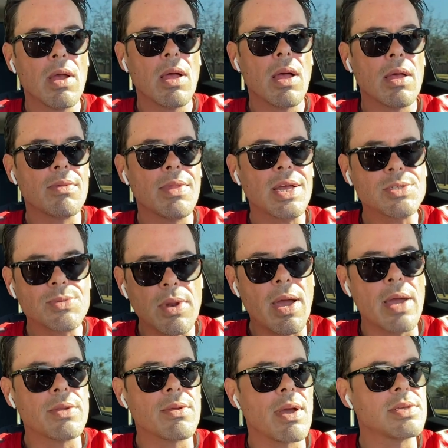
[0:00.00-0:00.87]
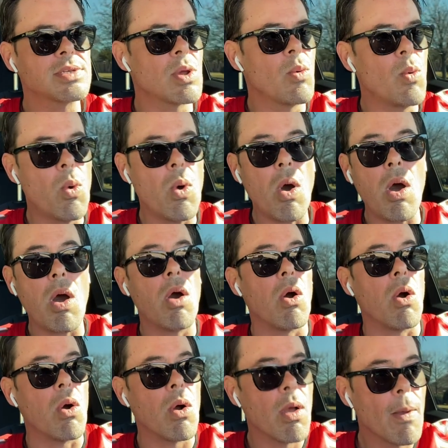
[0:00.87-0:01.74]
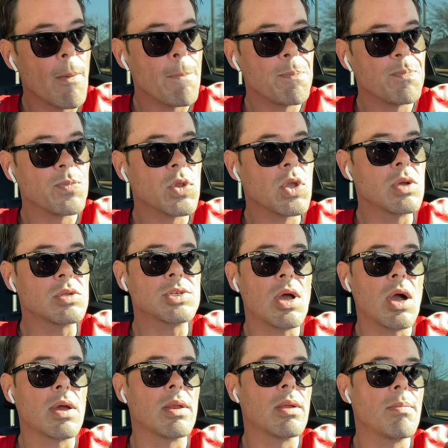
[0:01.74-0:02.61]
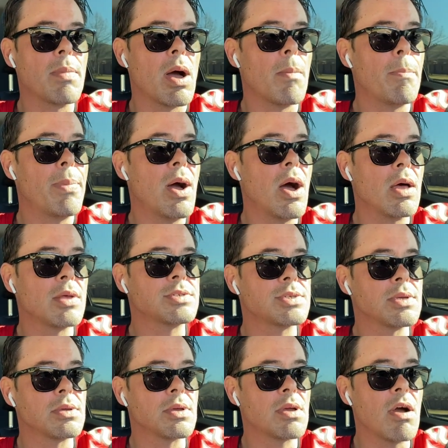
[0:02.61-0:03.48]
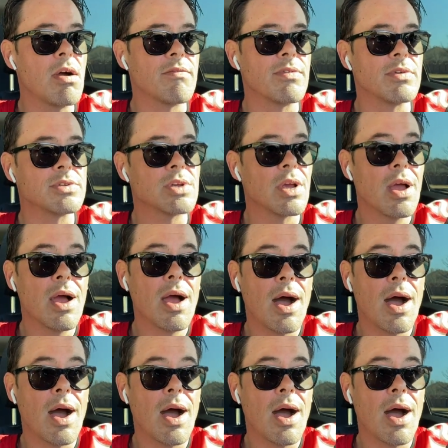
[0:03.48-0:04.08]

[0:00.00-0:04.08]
Uh, that's what I do. I say, whoa, you're talking about policy and coverage.